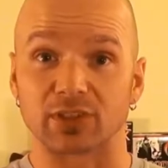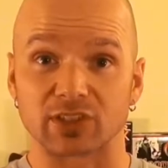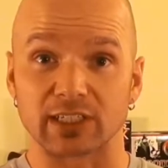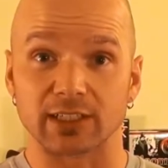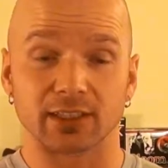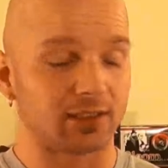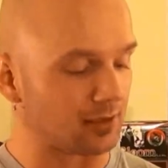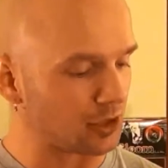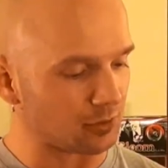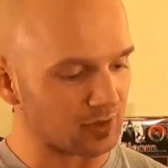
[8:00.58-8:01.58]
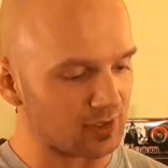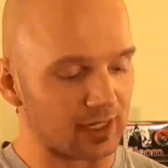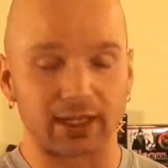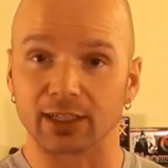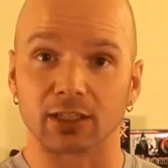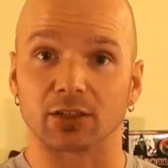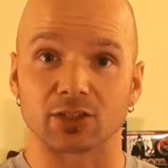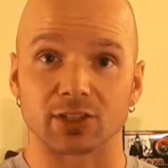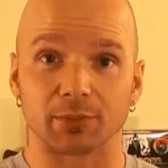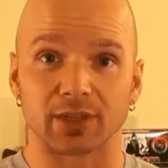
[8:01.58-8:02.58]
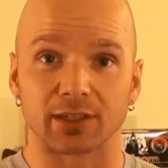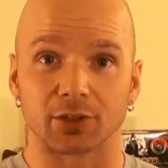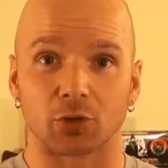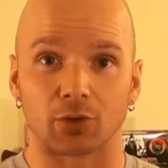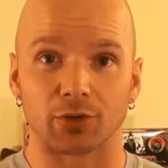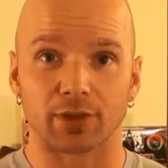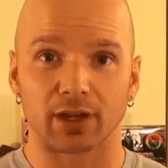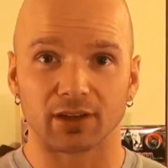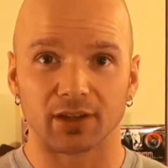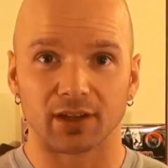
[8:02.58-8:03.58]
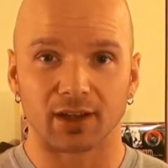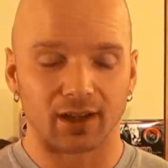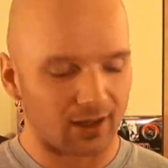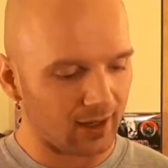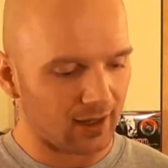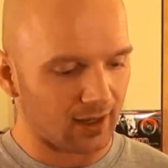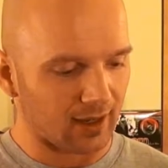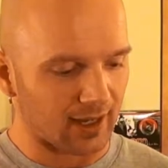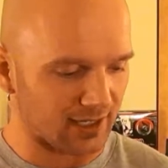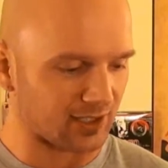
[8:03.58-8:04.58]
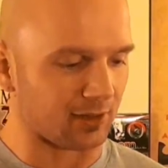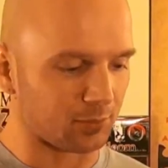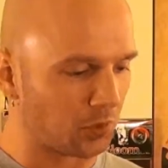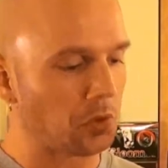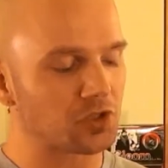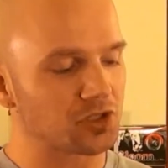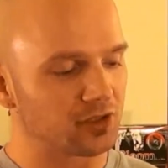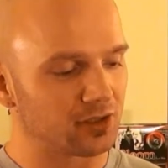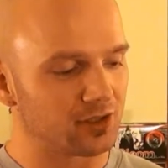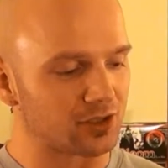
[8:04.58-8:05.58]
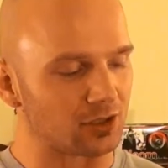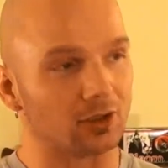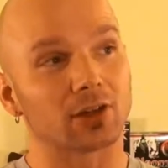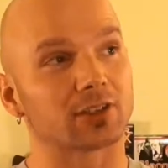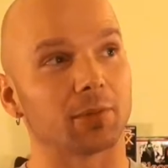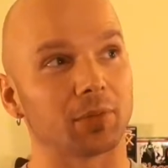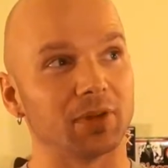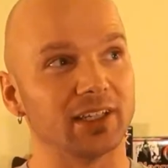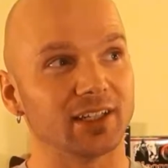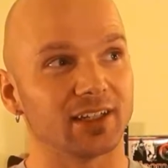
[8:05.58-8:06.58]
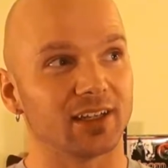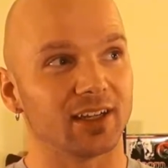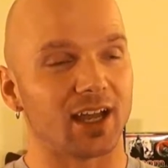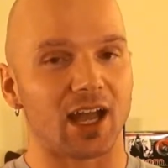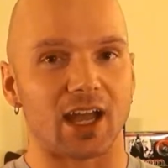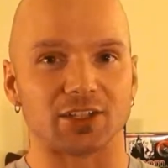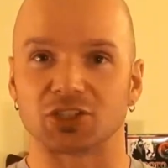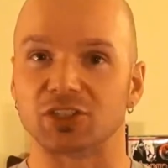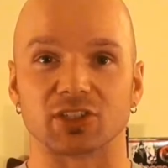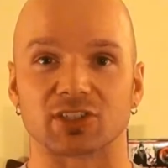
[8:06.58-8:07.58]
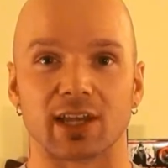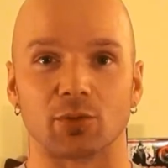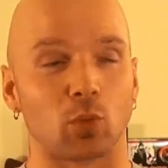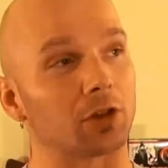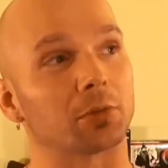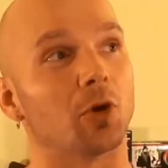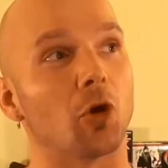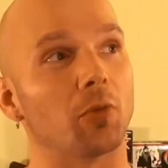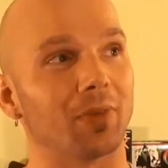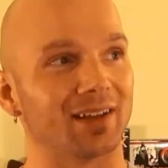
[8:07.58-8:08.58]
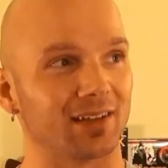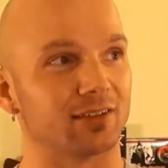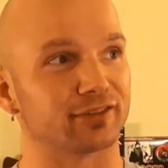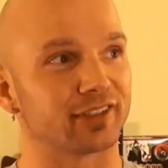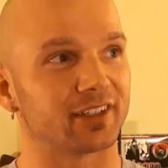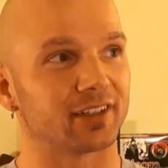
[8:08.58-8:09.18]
was seated and she was knitting a little something in the corner there. And as I approached, she looked up at me and she just said, "Welcome home, my love."